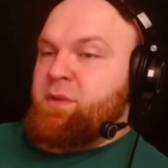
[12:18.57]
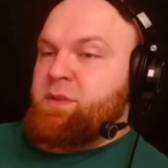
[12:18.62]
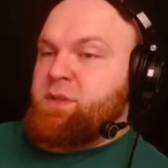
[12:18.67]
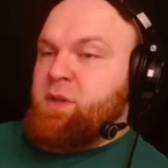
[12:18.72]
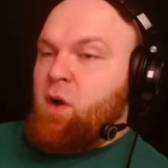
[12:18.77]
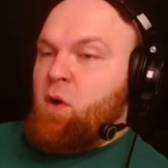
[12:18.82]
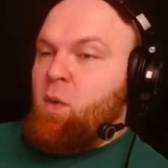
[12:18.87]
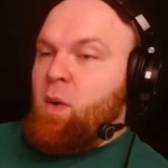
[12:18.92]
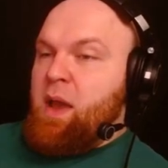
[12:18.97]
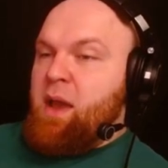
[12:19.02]

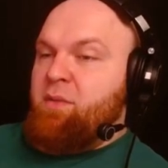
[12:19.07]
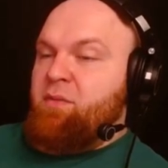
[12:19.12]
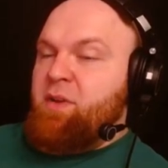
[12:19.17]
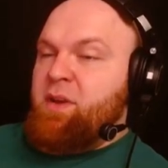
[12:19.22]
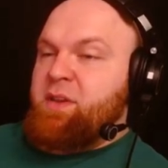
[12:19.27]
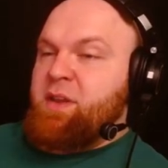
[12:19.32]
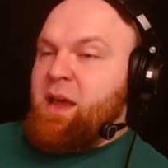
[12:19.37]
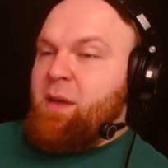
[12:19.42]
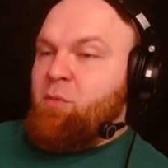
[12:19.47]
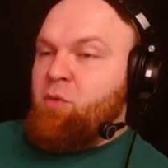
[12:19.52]
so every
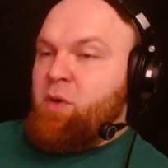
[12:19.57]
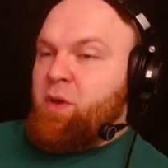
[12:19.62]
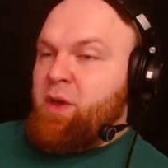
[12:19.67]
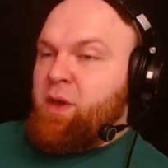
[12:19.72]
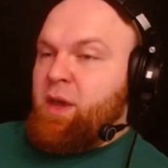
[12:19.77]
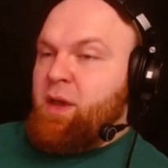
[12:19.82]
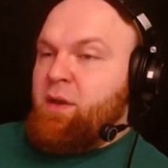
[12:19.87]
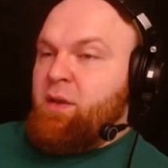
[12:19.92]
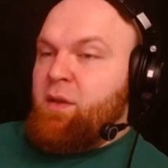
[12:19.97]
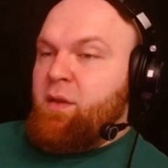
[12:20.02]
time you
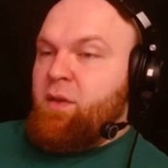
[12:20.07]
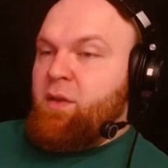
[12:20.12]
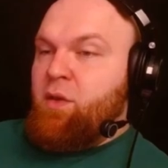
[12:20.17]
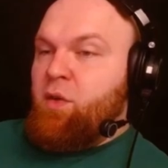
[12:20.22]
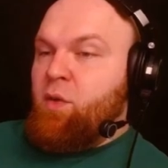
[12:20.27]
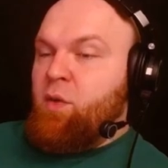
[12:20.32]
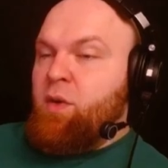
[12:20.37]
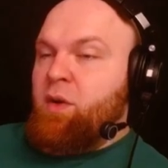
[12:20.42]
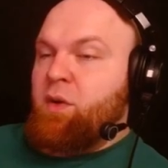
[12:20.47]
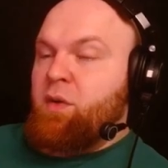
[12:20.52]
hit,
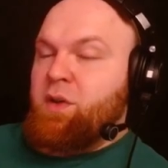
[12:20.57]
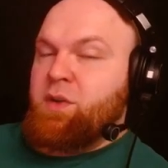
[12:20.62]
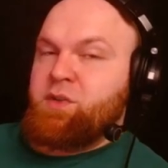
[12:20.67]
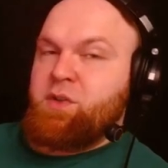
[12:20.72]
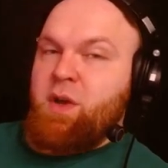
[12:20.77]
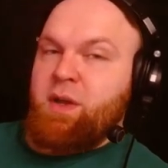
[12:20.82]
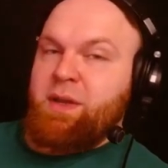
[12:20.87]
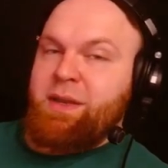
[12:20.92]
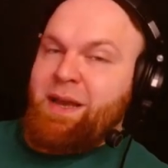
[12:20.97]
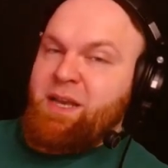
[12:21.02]
you increase
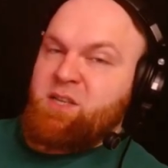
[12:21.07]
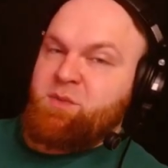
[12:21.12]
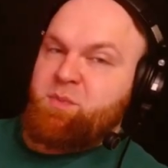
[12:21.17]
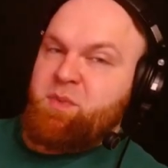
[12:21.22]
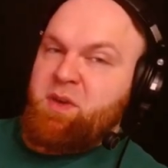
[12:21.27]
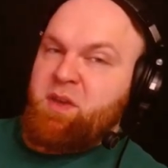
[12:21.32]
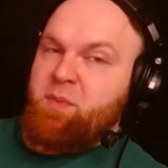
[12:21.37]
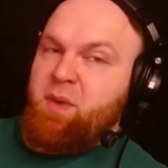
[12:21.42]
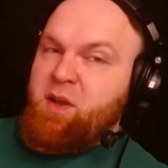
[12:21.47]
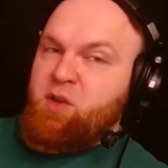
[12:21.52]
your attack
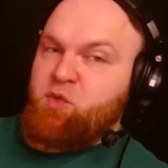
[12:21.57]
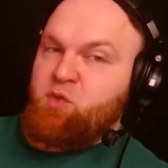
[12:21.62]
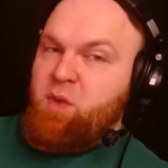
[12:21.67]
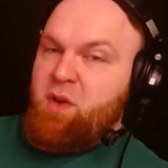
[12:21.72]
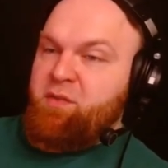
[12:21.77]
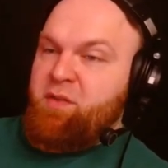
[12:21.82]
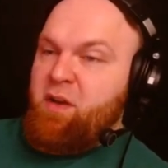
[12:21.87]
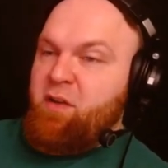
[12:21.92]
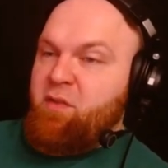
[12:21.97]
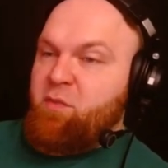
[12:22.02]
speed by
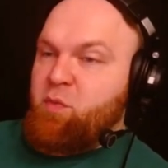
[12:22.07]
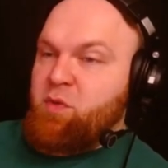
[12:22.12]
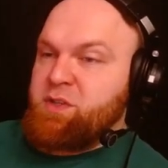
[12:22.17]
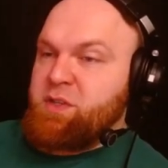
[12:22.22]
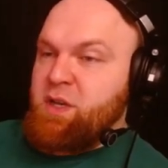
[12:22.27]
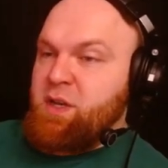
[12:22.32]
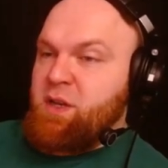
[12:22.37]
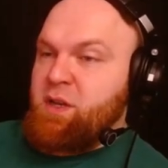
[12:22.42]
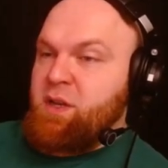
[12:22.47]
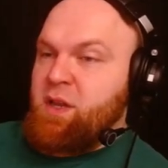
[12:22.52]

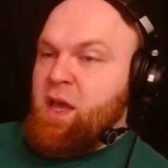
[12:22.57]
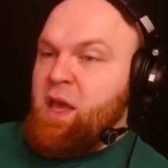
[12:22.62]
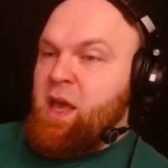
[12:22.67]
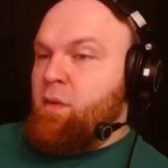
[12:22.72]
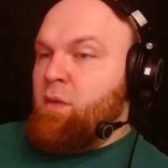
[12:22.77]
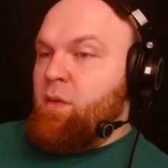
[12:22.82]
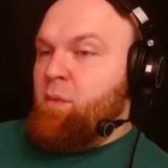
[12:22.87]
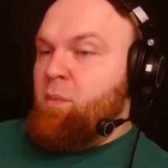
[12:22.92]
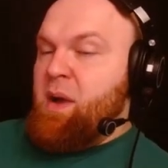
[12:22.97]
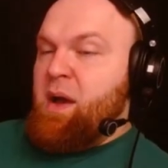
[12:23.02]
25%.
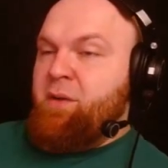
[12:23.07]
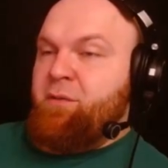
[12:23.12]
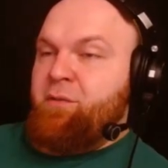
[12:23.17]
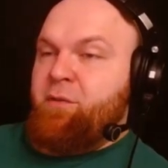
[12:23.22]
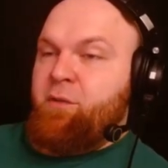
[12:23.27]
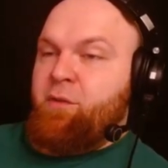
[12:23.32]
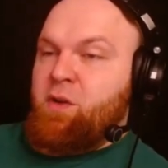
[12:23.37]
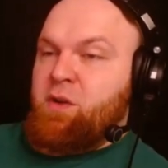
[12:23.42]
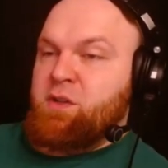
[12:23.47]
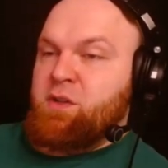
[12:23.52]
The buff
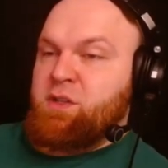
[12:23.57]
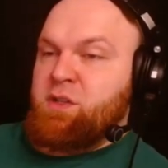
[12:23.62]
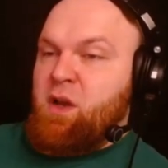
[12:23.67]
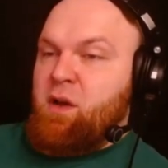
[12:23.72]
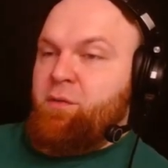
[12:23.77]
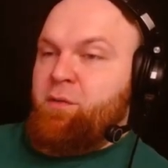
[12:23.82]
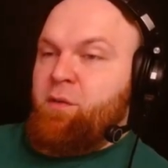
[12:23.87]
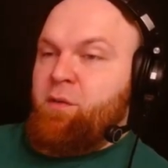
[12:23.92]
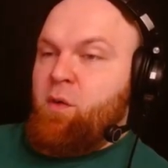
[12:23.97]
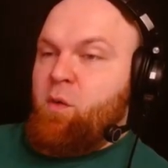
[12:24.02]
falls
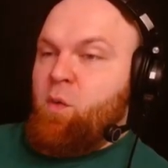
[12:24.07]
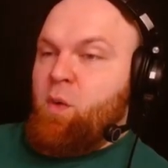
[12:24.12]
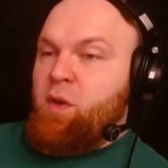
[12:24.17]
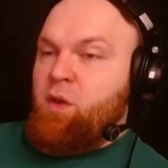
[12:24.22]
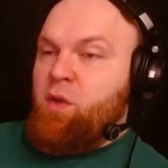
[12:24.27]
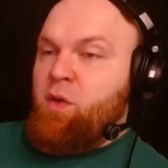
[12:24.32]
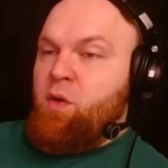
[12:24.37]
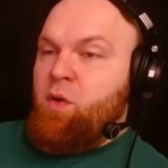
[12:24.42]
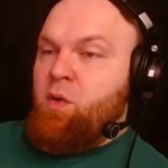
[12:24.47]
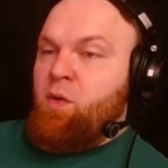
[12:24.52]
off when
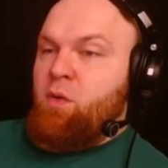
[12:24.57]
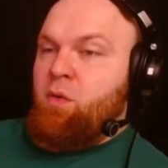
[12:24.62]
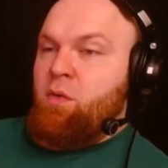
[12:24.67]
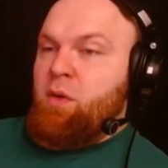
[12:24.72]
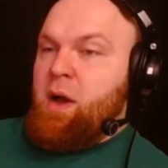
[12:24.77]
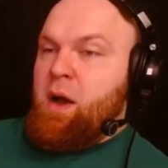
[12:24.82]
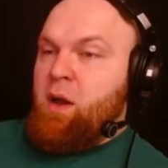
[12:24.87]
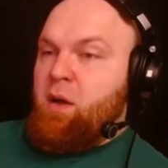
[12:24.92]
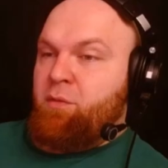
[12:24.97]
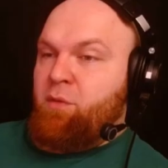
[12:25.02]
you're
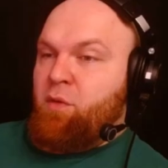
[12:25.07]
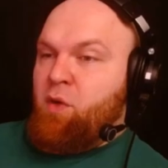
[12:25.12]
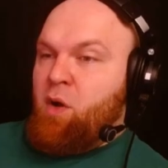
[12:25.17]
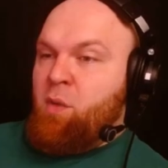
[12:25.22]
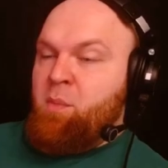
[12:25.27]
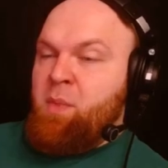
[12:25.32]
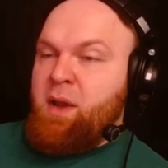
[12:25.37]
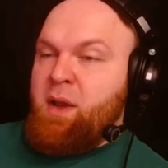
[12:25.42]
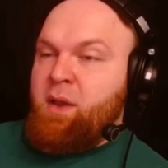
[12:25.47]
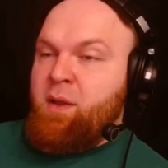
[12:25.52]
out of
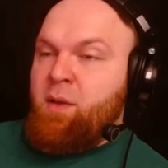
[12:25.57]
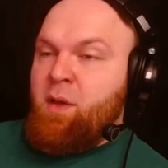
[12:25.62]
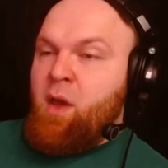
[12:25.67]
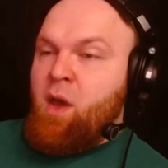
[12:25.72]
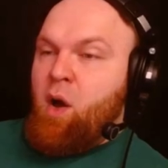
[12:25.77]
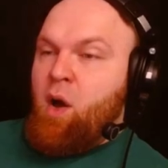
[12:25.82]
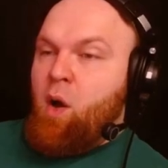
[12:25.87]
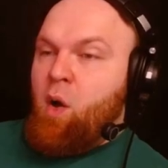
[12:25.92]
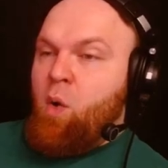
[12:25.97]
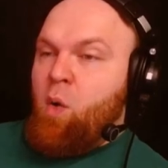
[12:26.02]
combat,
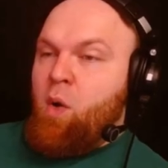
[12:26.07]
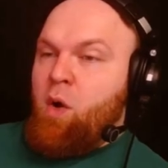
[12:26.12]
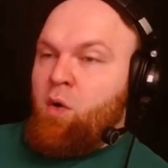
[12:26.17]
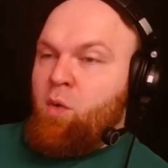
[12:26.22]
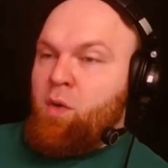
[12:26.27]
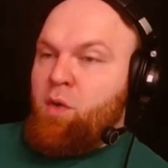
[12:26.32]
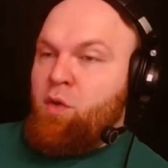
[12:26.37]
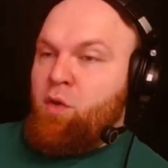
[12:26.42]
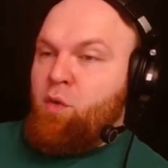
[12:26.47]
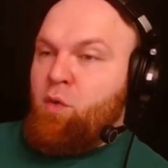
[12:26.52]
or
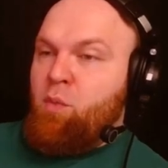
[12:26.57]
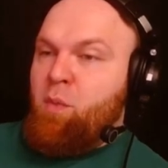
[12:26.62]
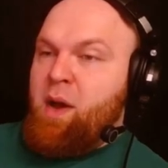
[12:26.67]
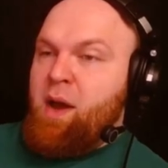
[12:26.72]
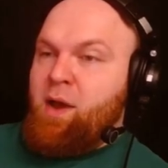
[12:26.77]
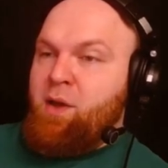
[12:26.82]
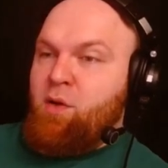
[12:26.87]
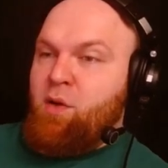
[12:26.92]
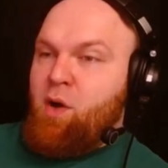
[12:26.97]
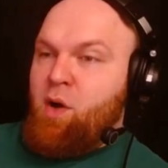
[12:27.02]
when you
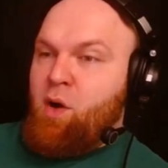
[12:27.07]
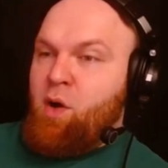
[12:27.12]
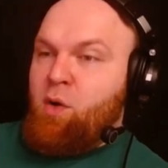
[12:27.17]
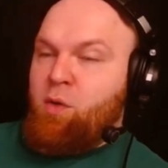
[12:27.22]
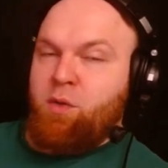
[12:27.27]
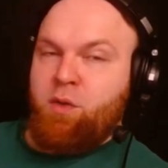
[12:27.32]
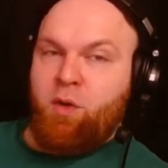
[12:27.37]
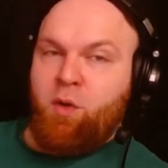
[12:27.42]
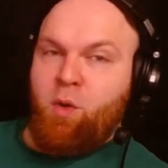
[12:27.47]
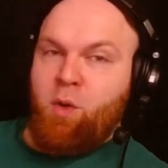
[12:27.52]
mine
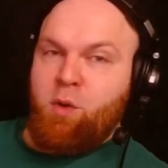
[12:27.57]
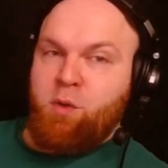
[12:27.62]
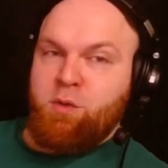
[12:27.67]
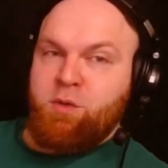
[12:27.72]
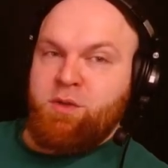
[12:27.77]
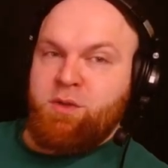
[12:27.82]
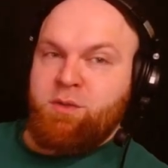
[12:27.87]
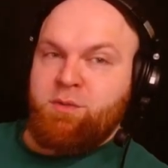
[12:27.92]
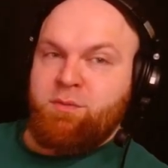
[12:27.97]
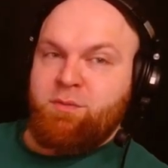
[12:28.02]
all the
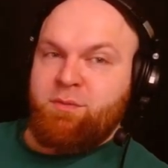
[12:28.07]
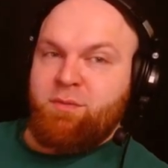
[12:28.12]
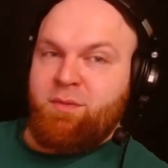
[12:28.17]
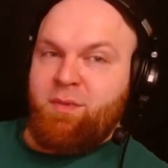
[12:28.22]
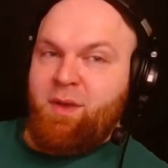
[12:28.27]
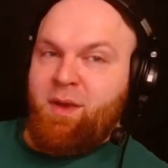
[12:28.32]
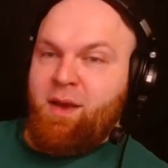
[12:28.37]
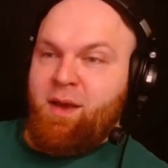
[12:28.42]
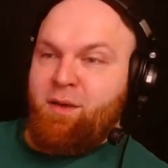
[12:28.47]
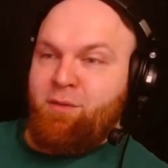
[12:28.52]
golds
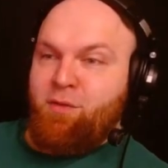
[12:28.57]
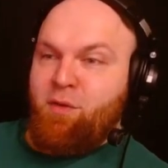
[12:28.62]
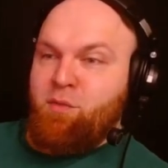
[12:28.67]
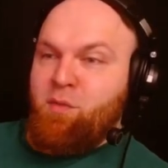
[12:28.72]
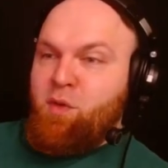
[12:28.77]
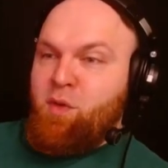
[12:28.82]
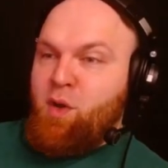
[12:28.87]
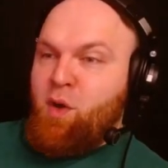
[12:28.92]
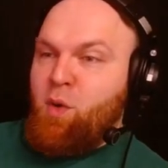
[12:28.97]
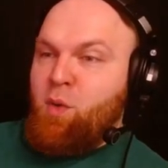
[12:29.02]
from
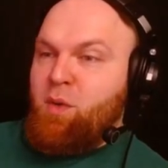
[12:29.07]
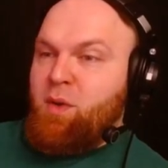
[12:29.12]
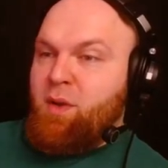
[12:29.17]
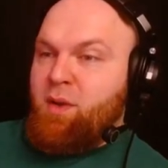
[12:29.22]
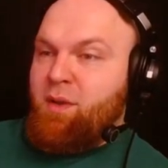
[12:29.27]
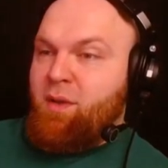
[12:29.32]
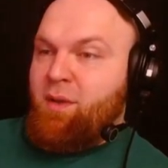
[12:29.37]
the node.